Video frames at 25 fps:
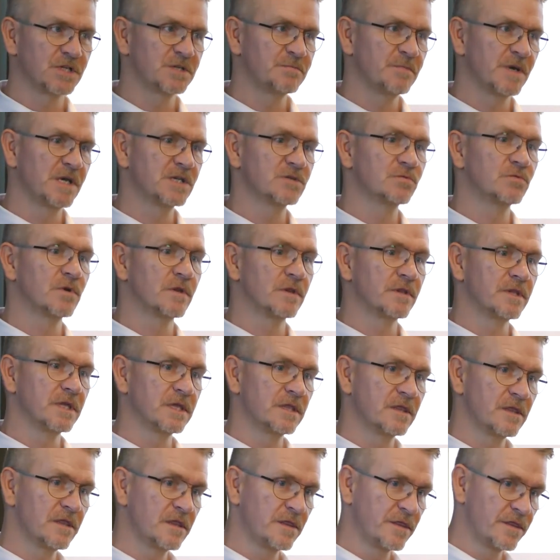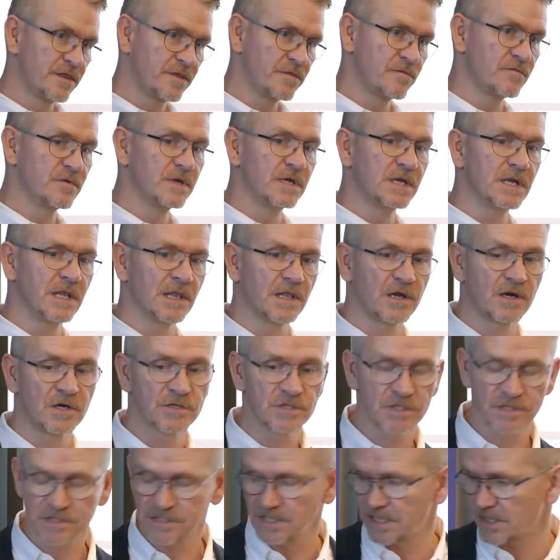space. One of the three
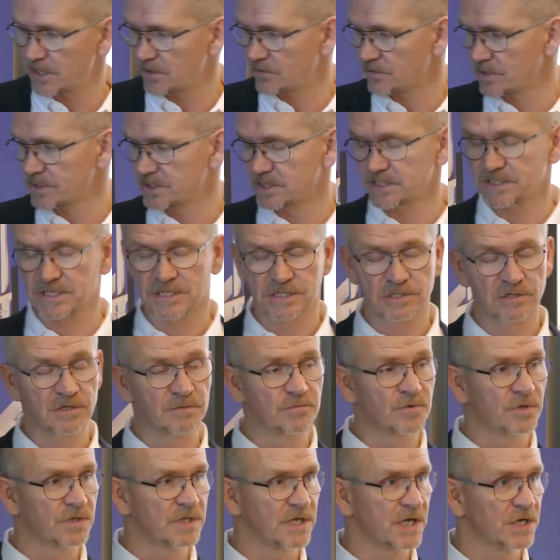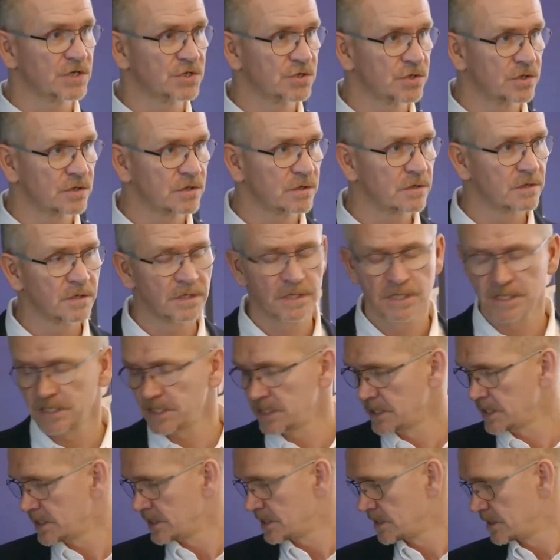largest categories is actually protection.
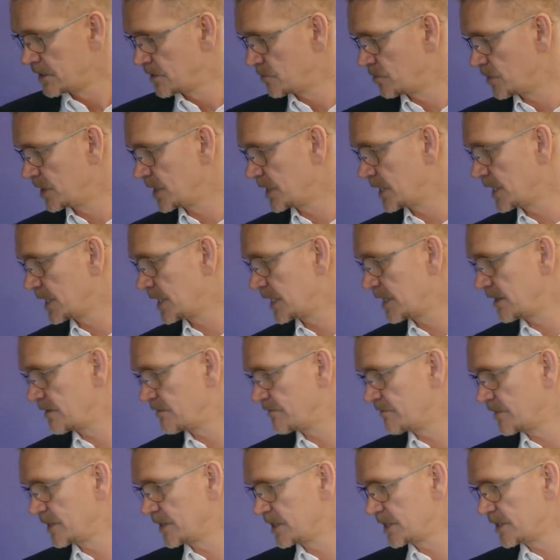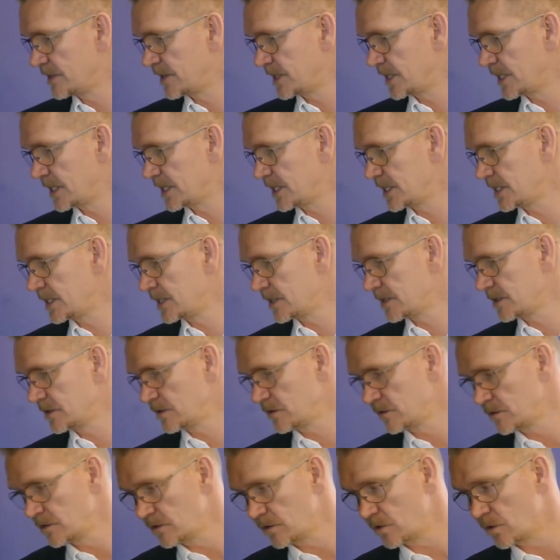We have then
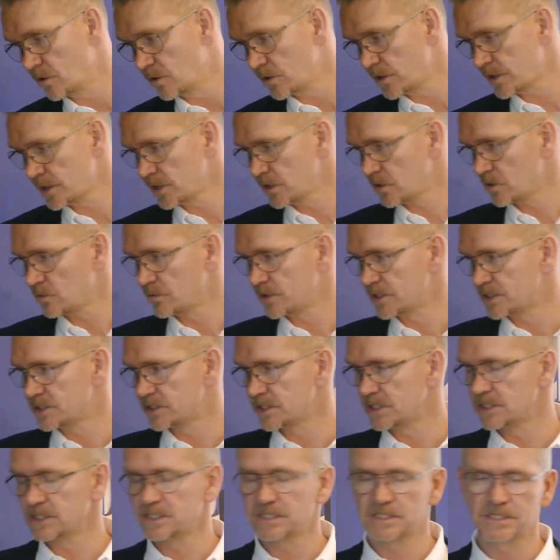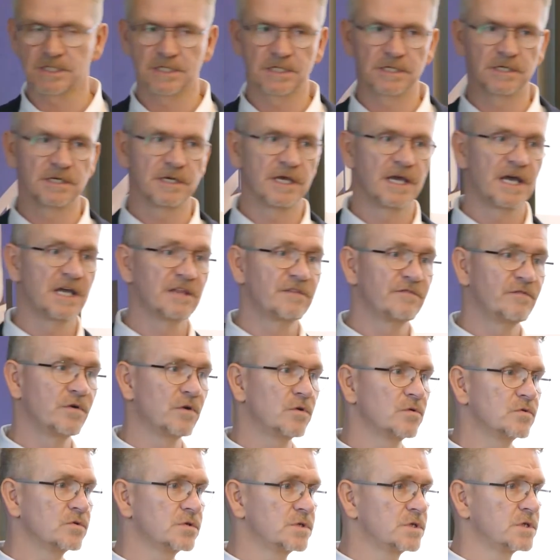audio, which is
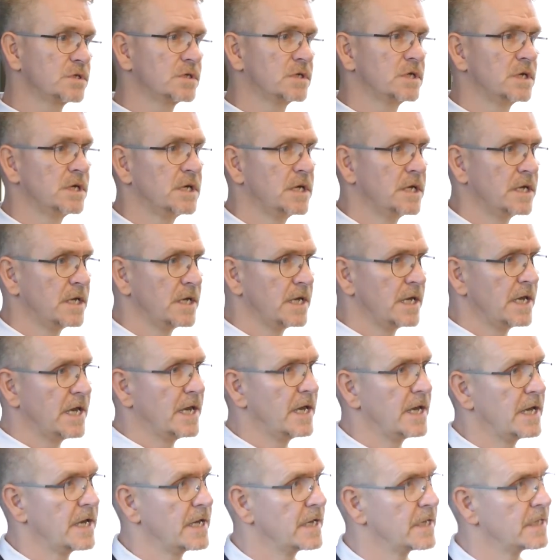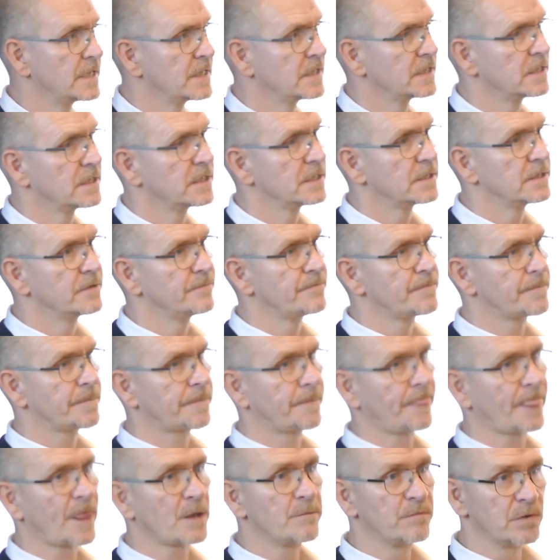headphones and
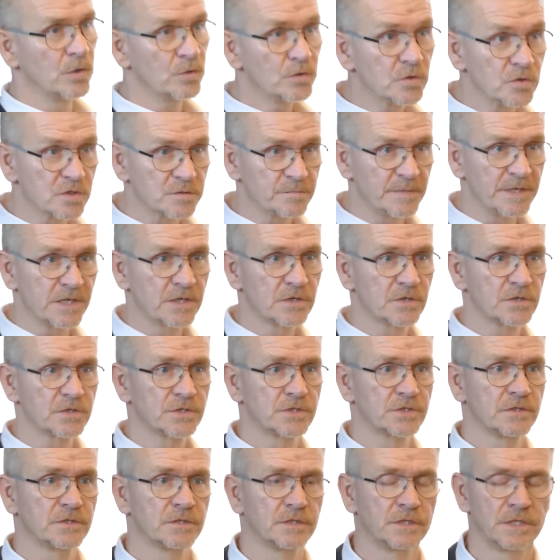Bluetooth speakers,